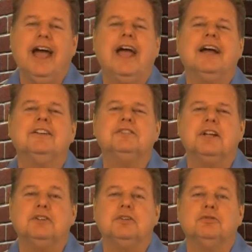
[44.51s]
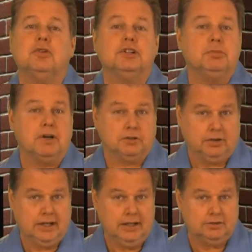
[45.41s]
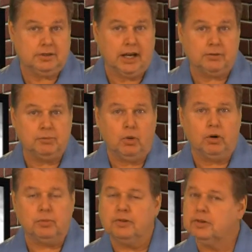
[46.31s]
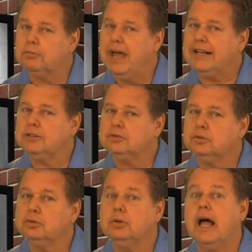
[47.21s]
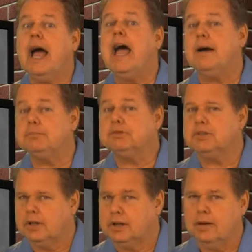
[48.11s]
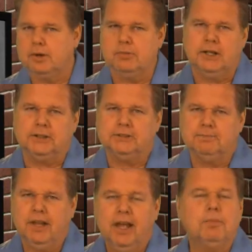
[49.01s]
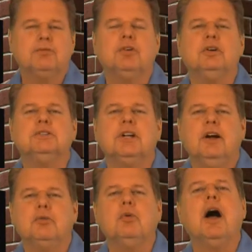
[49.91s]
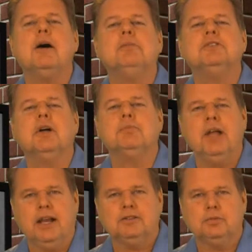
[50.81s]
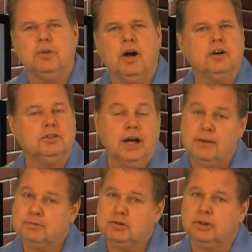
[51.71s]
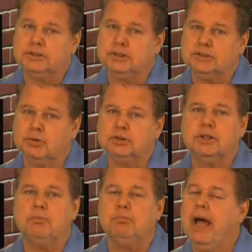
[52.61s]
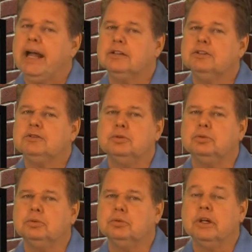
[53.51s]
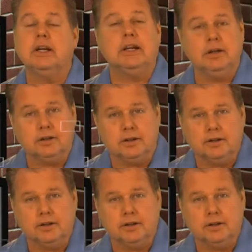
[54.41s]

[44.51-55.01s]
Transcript: And stay tuned for a special Kids Tech report with some back to school apps in a couple of minutes. But first, Rob is up next with our top choices for some back to school gear.